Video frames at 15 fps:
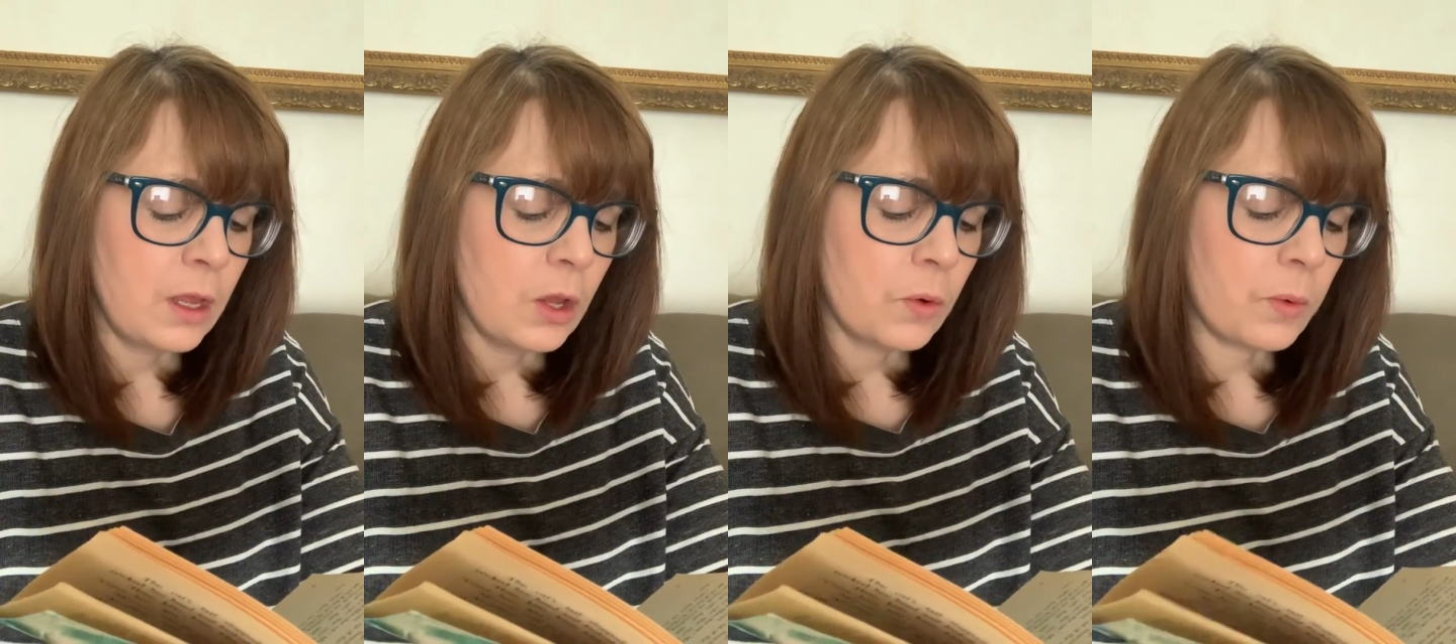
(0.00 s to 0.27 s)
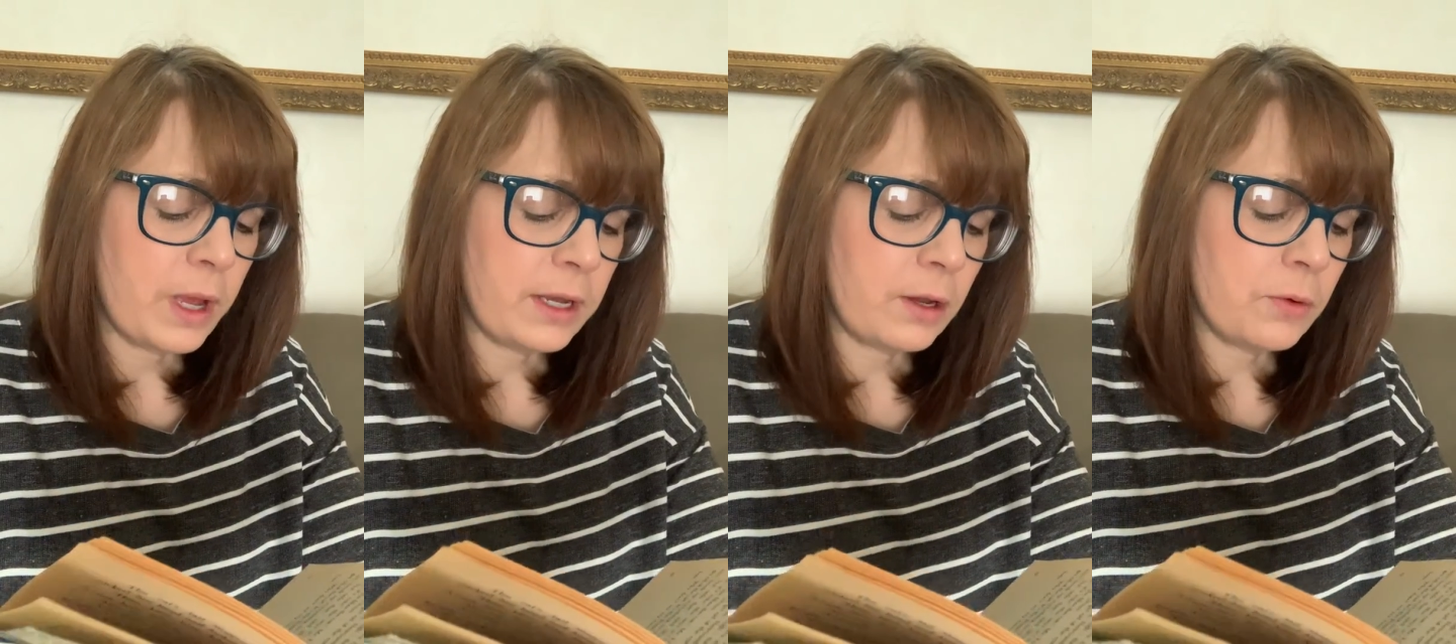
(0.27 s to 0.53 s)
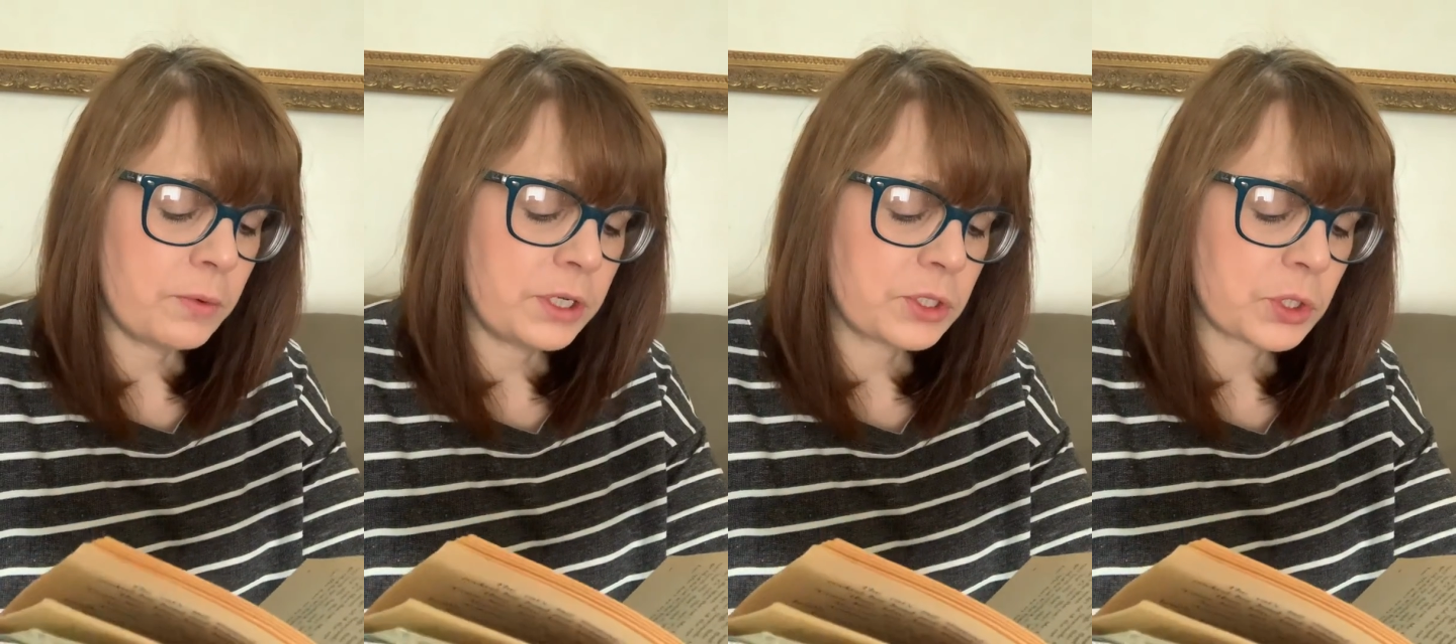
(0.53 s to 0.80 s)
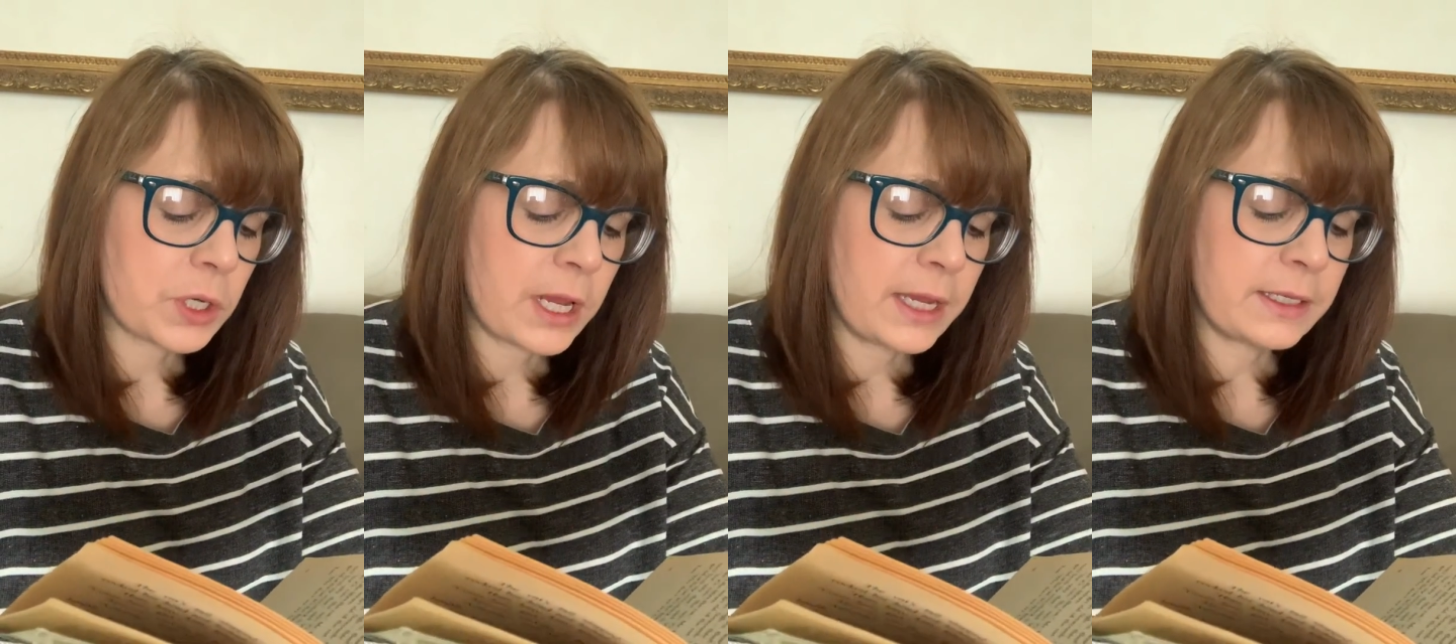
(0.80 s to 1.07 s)
"Why don't we
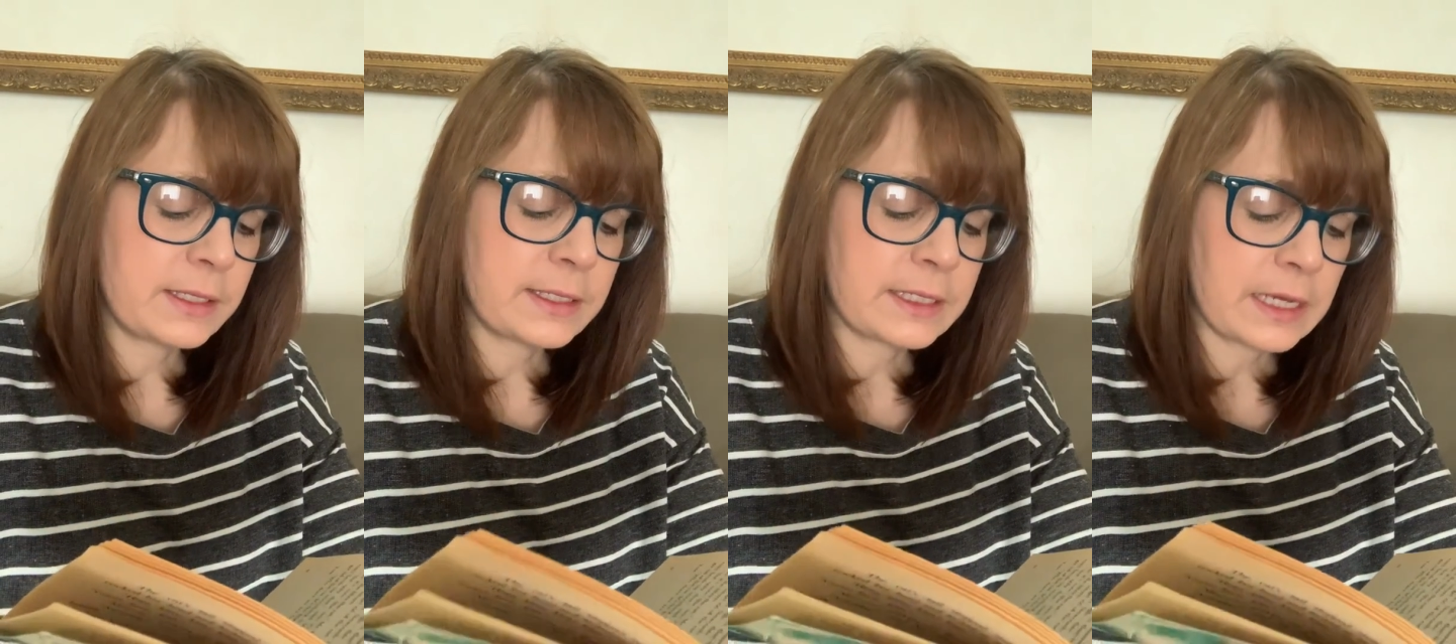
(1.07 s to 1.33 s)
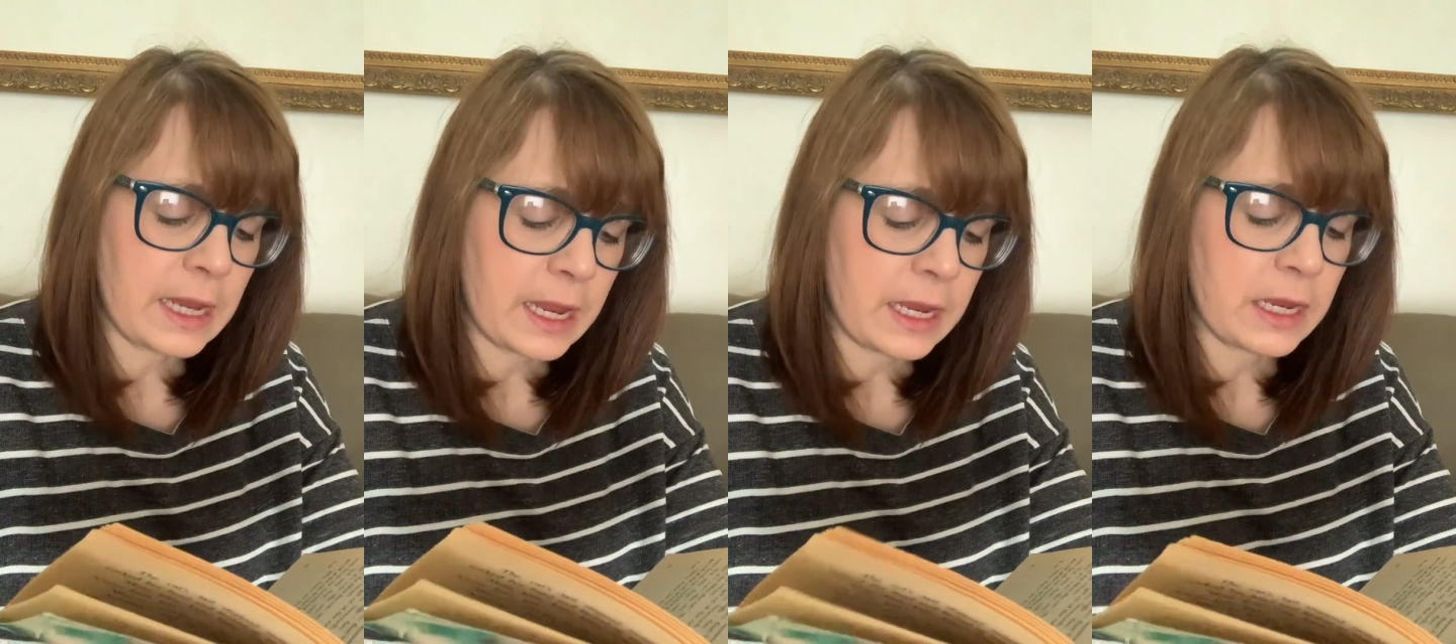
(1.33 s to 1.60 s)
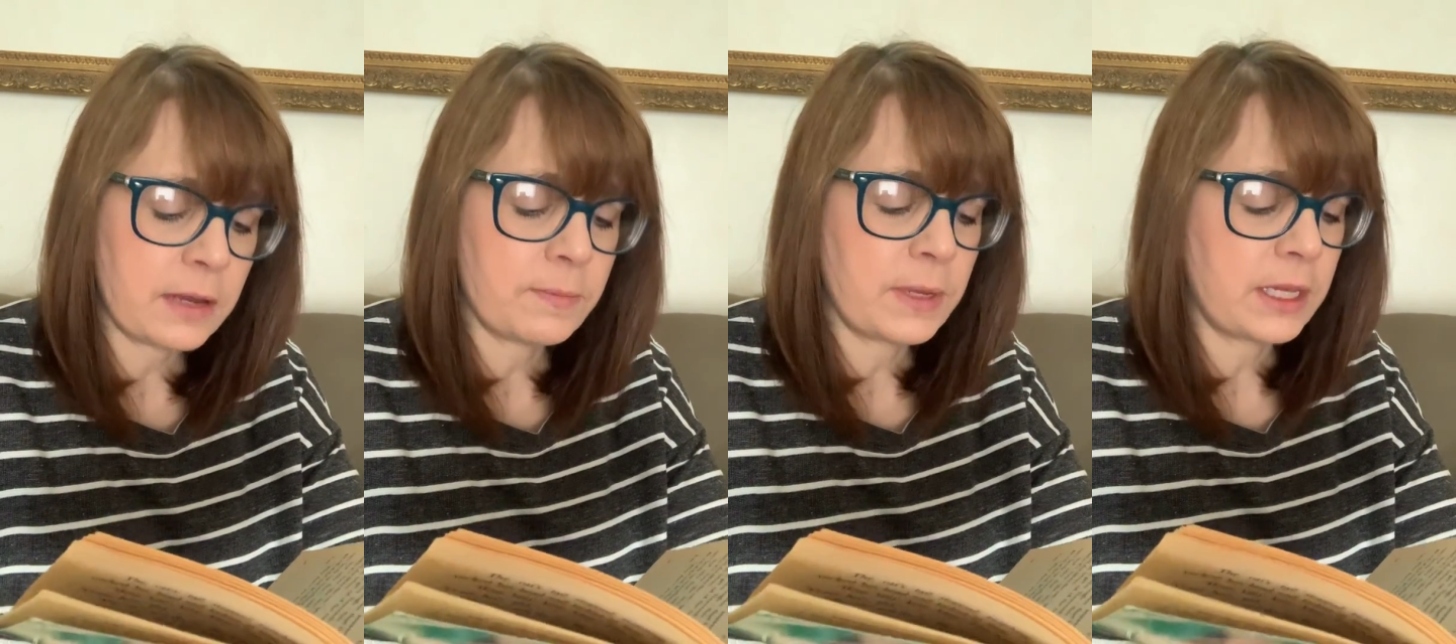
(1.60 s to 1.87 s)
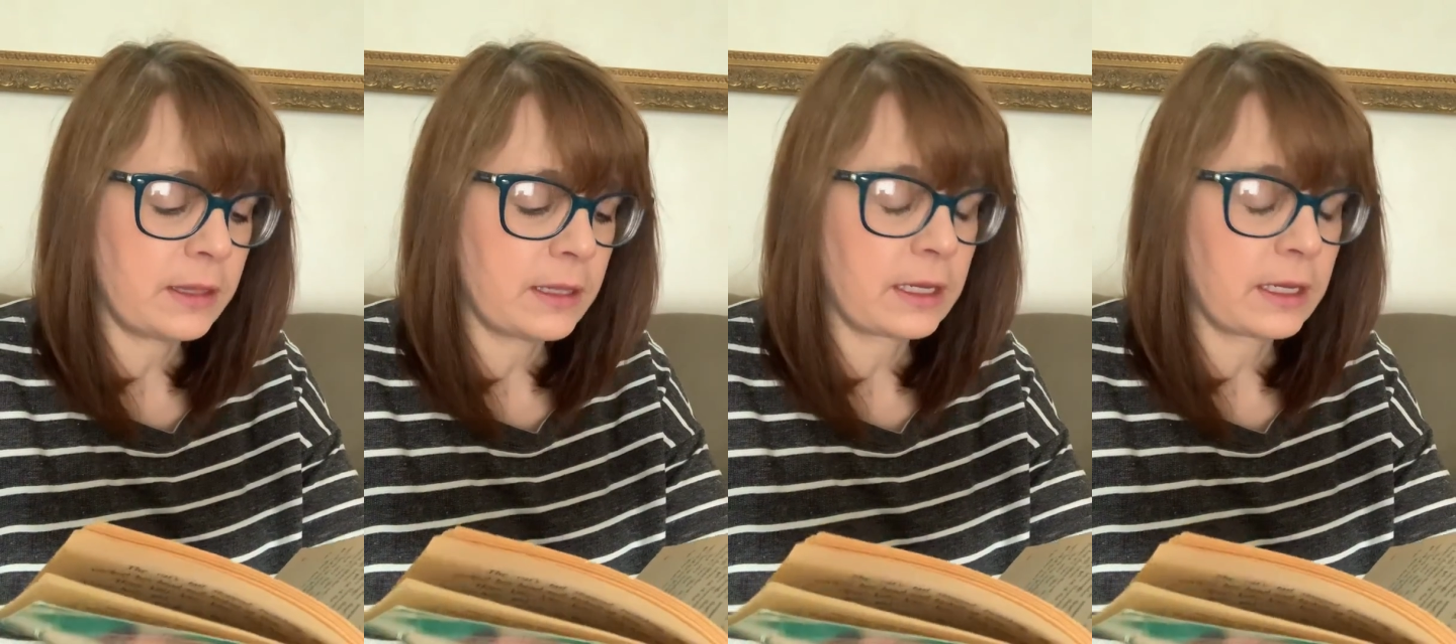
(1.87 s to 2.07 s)
try taming